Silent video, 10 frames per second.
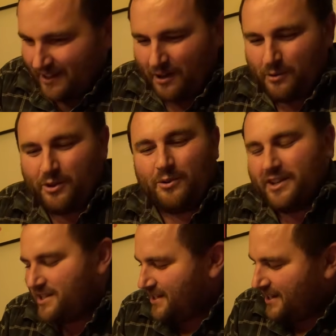With all
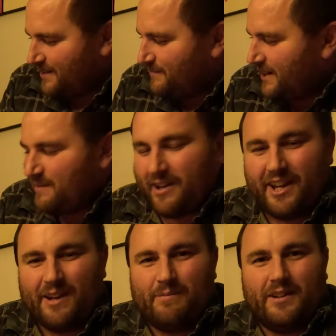this money
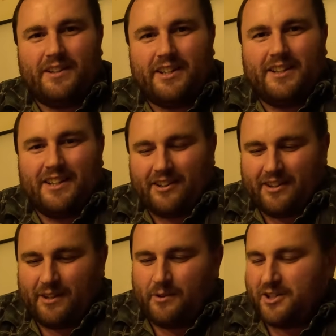making ability, I
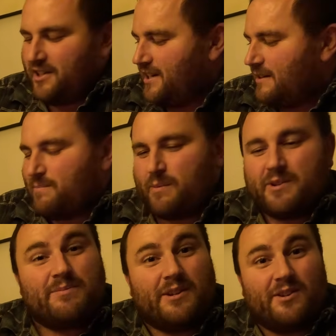think we should
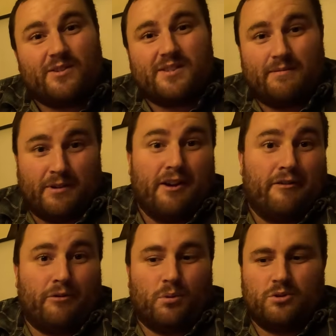probably spend it on some
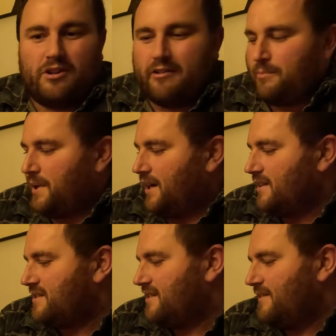4-drive
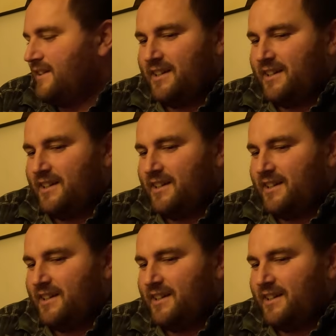parts.